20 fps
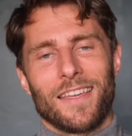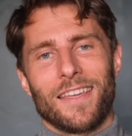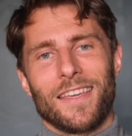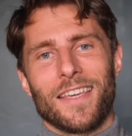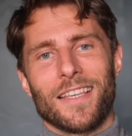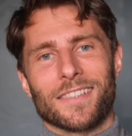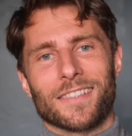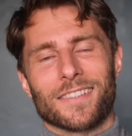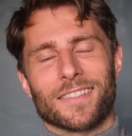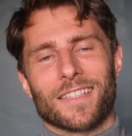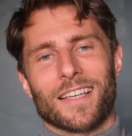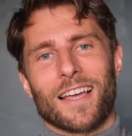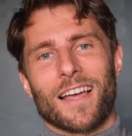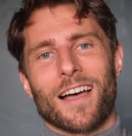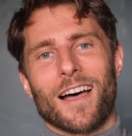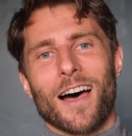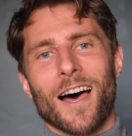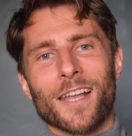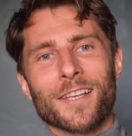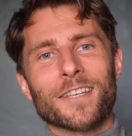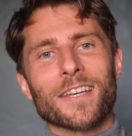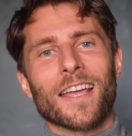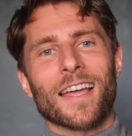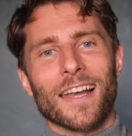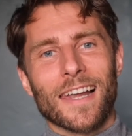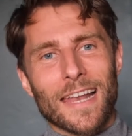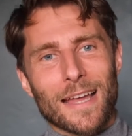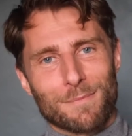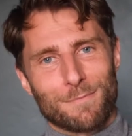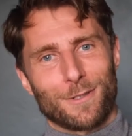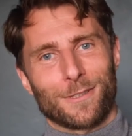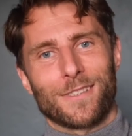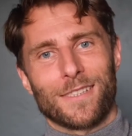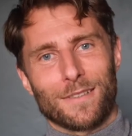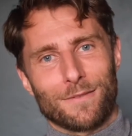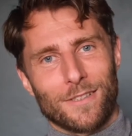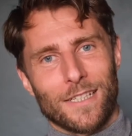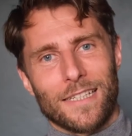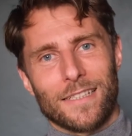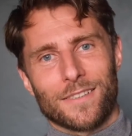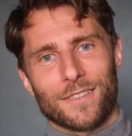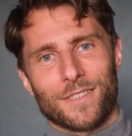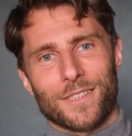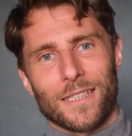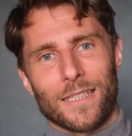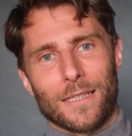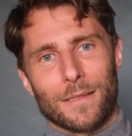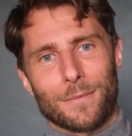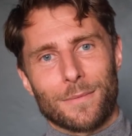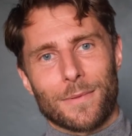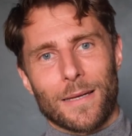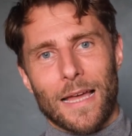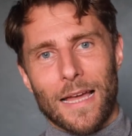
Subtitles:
It's uncollaborative leadership